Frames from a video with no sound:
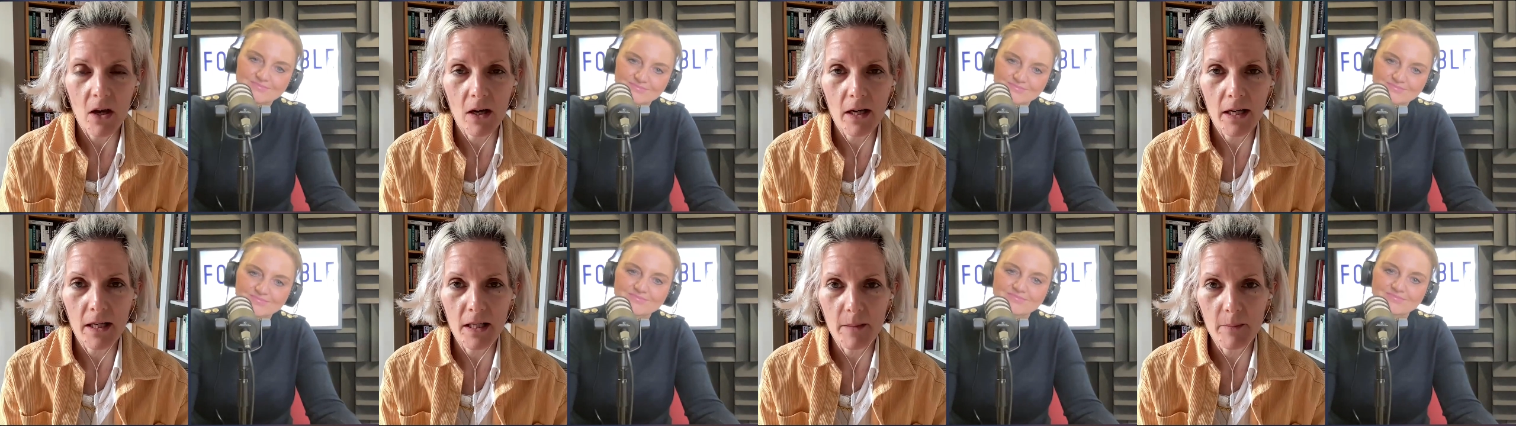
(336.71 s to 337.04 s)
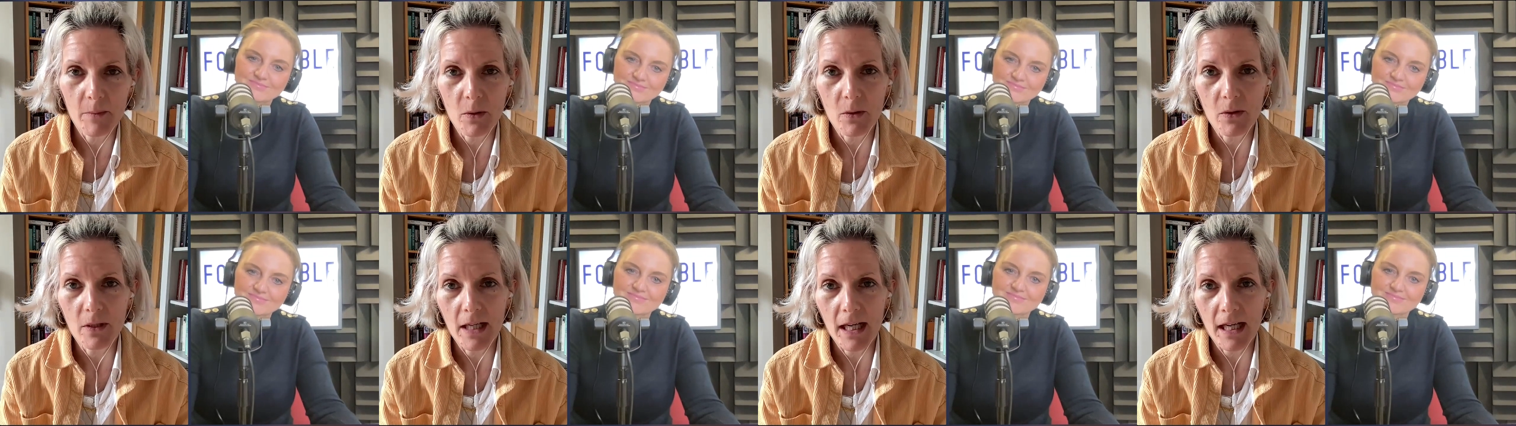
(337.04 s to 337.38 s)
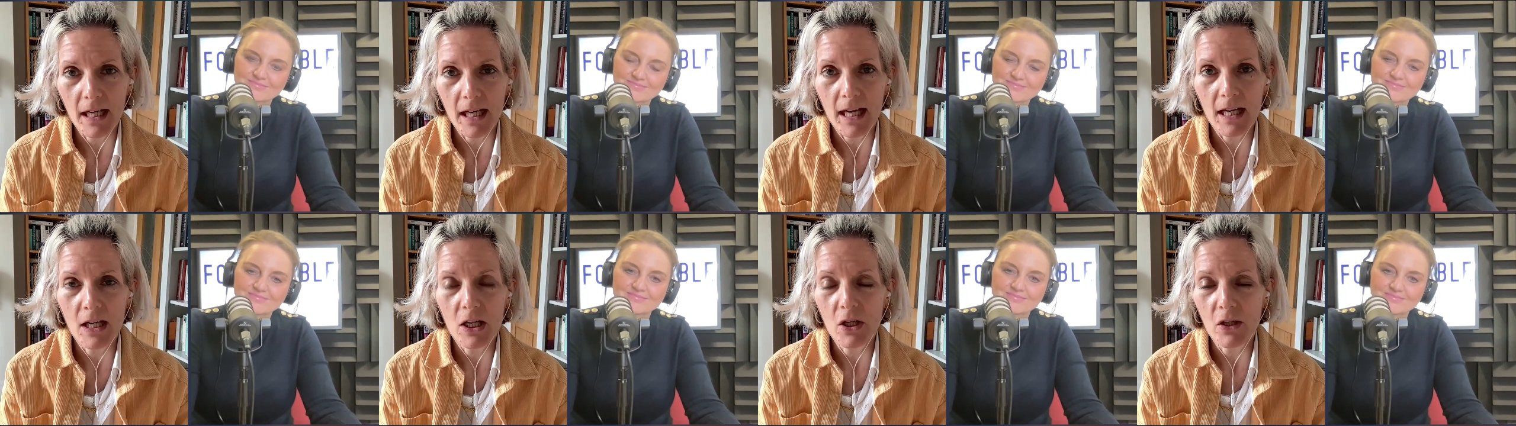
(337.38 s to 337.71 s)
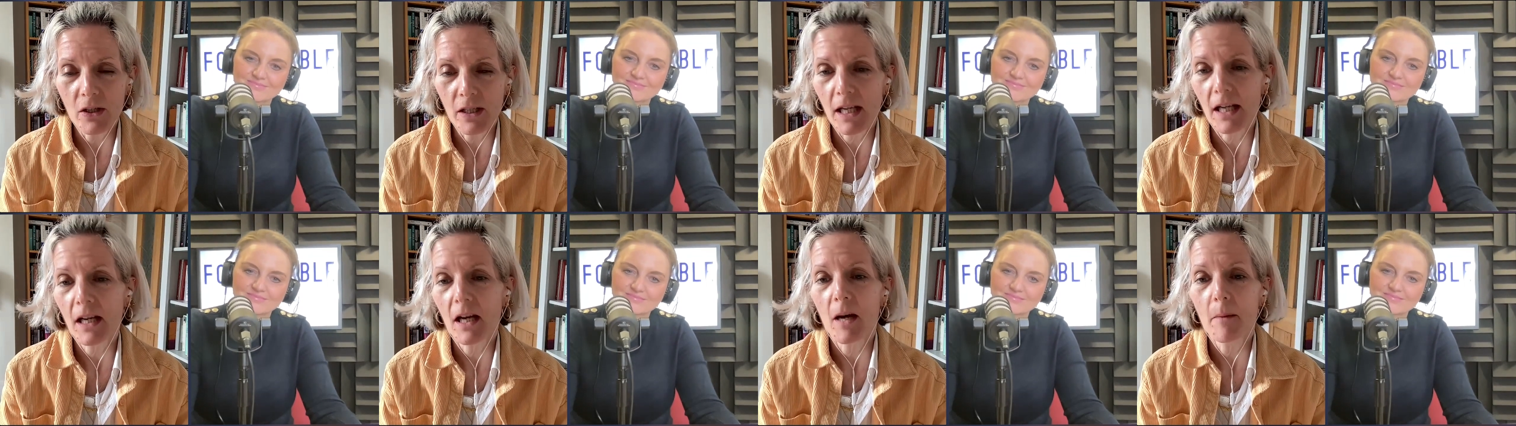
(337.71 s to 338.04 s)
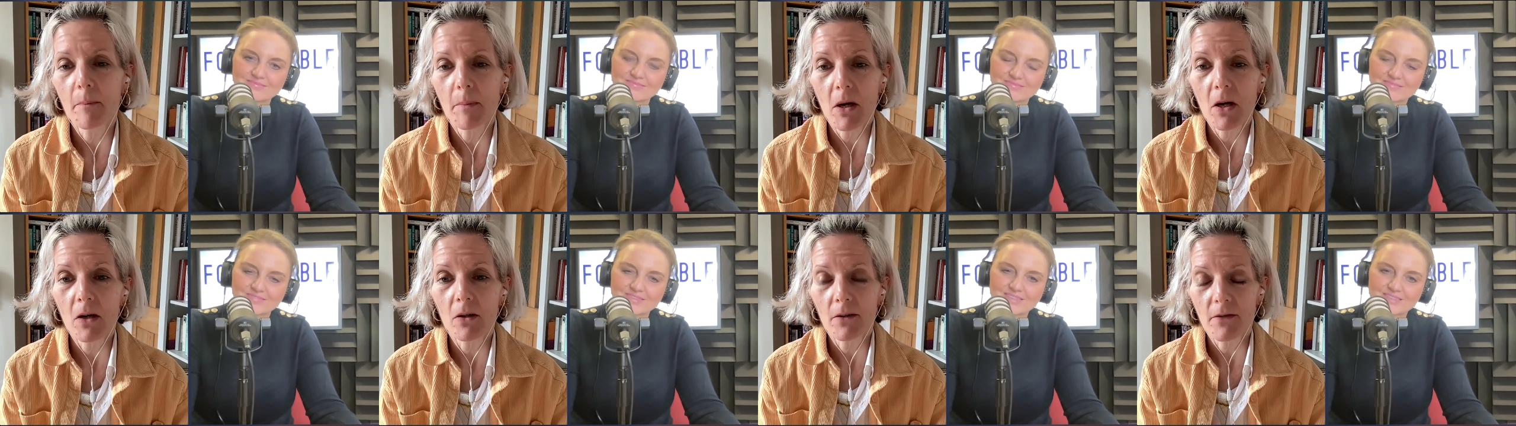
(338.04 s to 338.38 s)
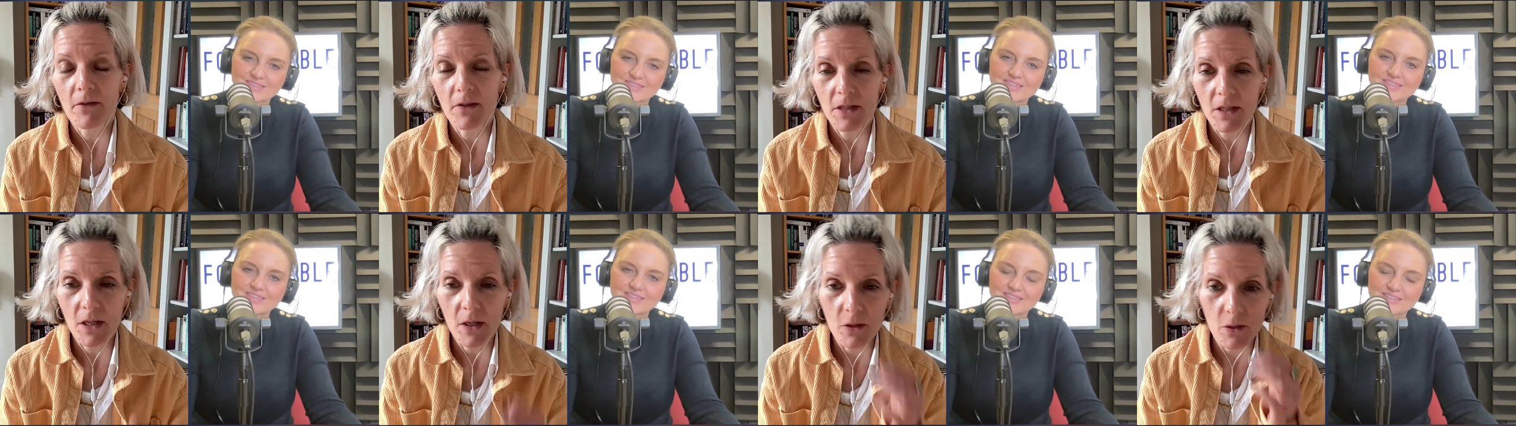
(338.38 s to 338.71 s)
Speaker 1: early in the morning, and looking at a bar
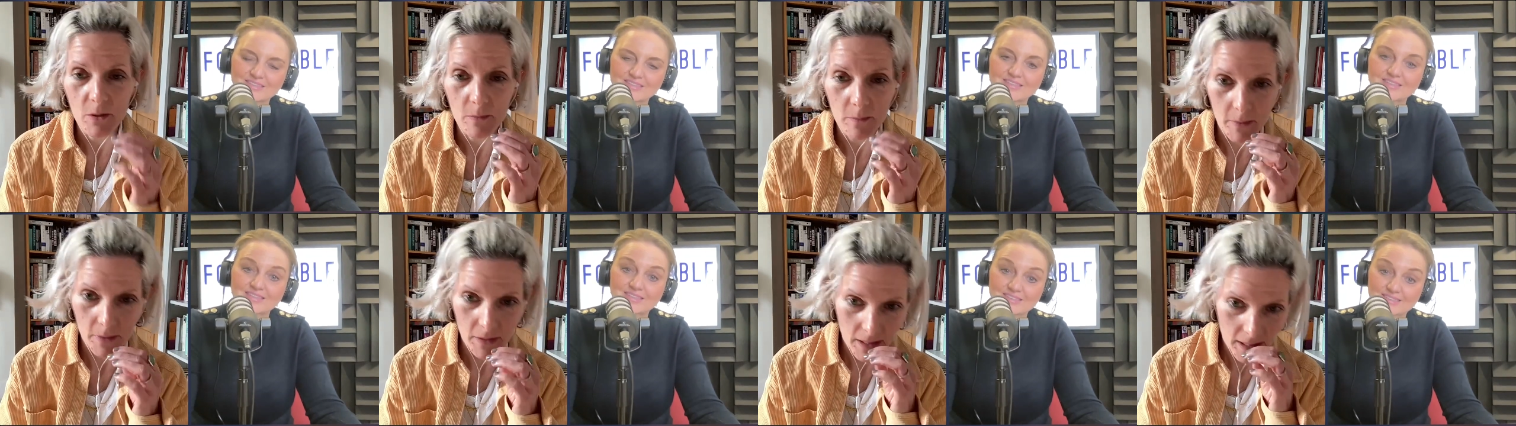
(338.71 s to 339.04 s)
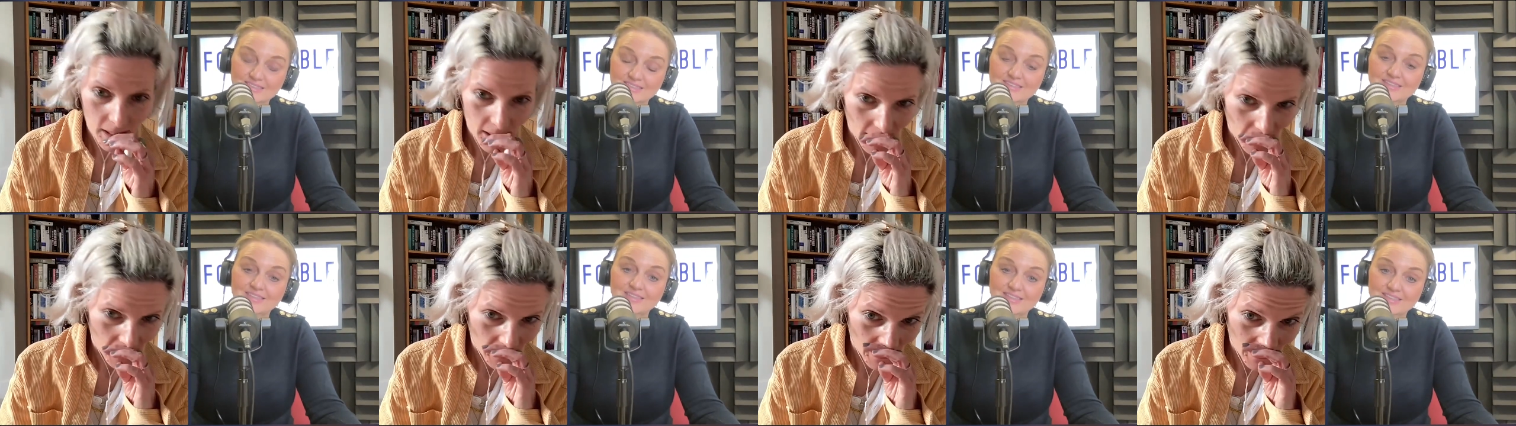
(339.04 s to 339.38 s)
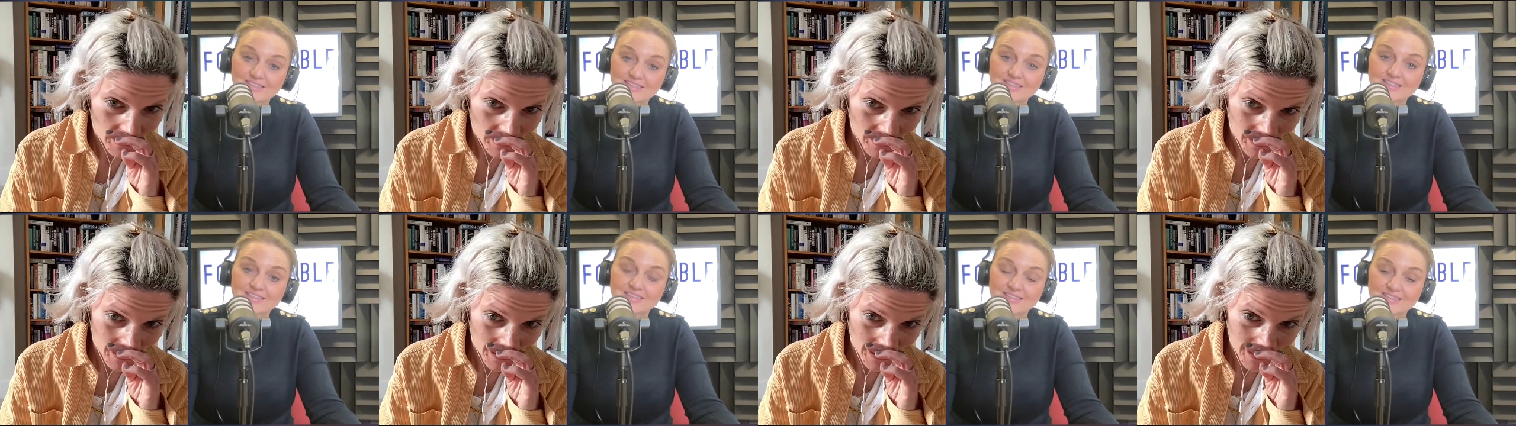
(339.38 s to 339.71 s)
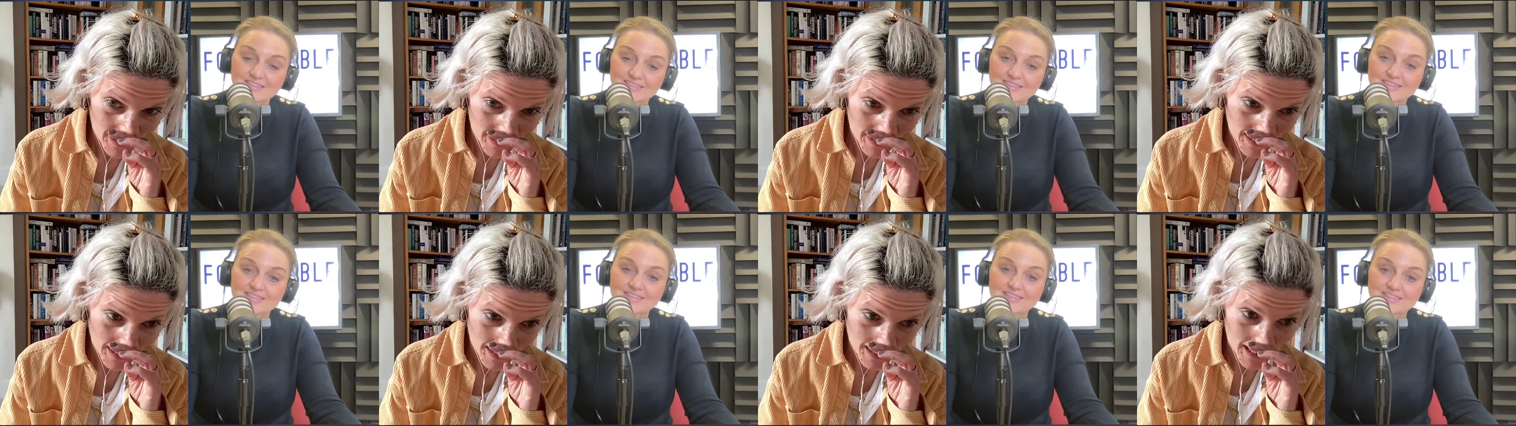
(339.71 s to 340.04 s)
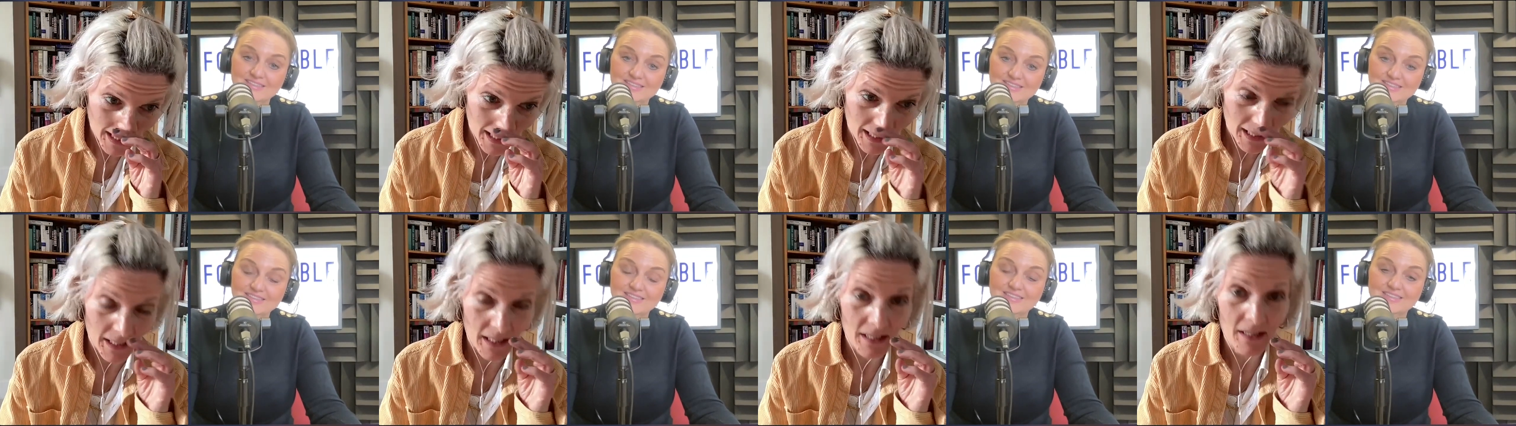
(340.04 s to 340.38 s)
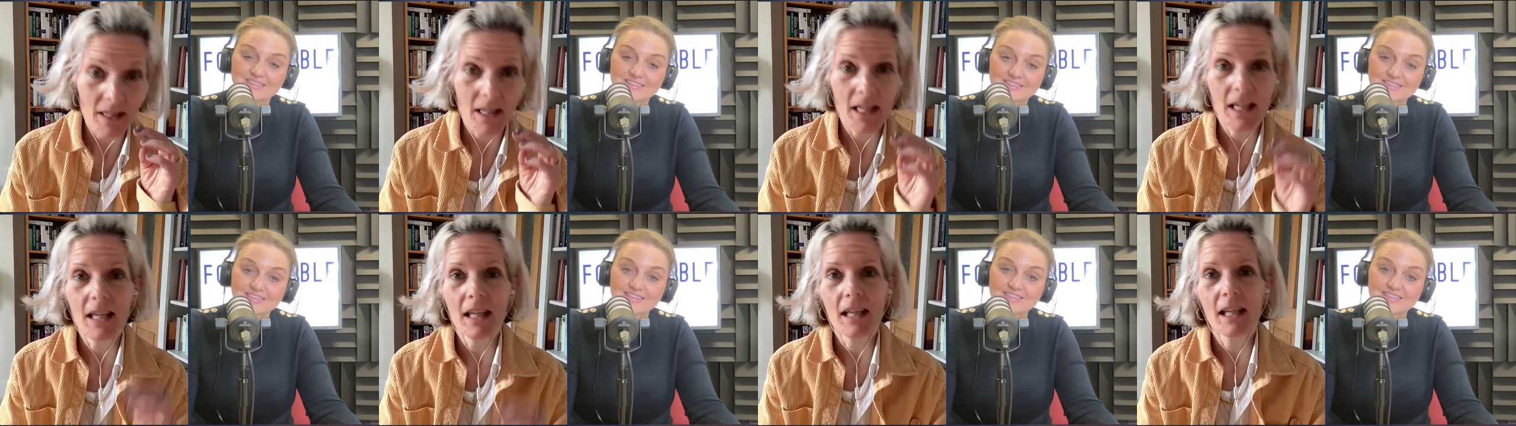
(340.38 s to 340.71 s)
of soap in the in the sink,
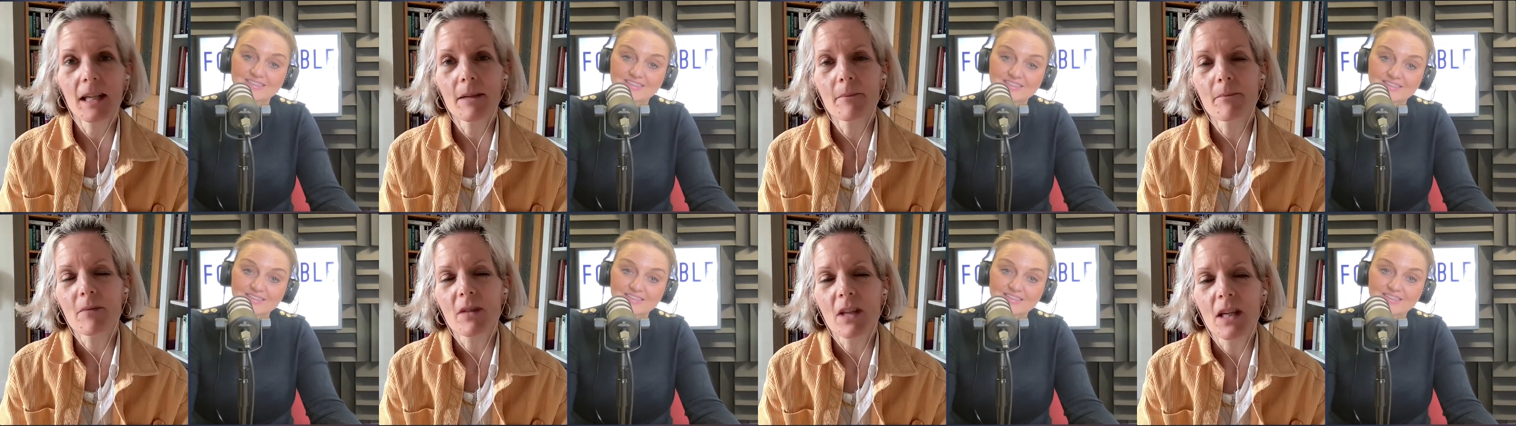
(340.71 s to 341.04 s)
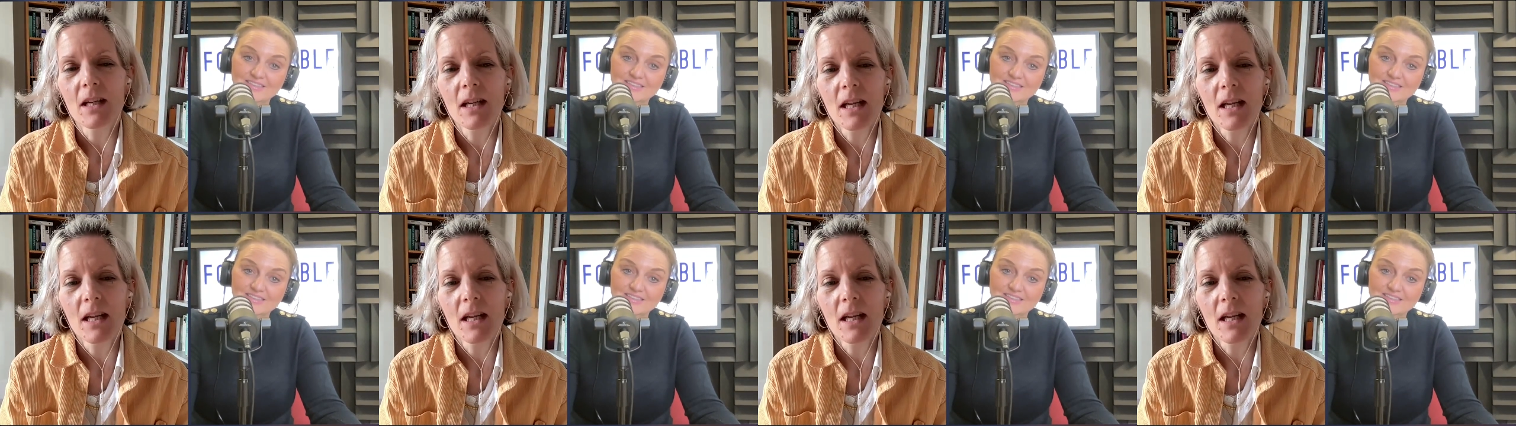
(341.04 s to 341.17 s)
and thinking,